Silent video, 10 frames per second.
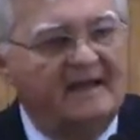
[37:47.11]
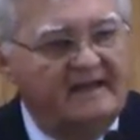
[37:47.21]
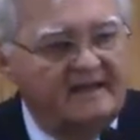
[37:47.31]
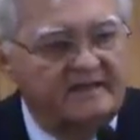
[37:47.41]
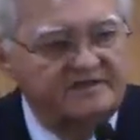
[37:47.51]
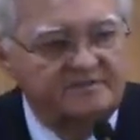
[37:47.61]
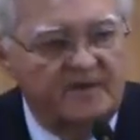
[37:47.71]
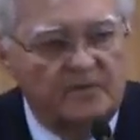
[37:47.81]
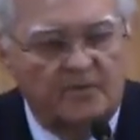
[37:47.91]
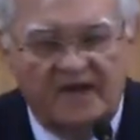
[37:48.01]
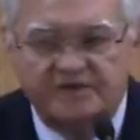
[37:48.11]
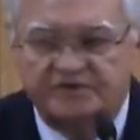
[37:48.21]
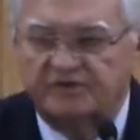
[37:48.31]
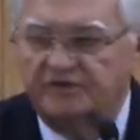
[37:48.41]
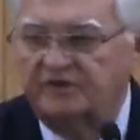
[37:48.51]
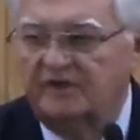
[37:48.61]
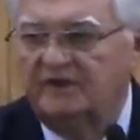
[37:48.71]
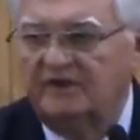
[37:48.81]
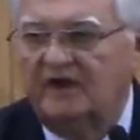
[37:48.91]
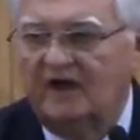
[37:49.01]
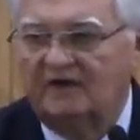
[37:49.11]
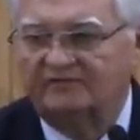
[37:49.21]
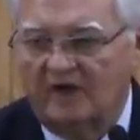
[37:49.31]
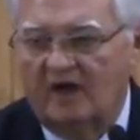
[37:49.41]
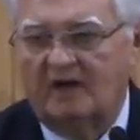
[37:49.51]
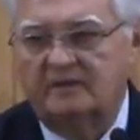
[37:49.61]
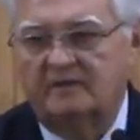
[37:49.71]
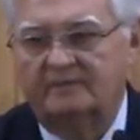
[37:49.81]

inspiration of God.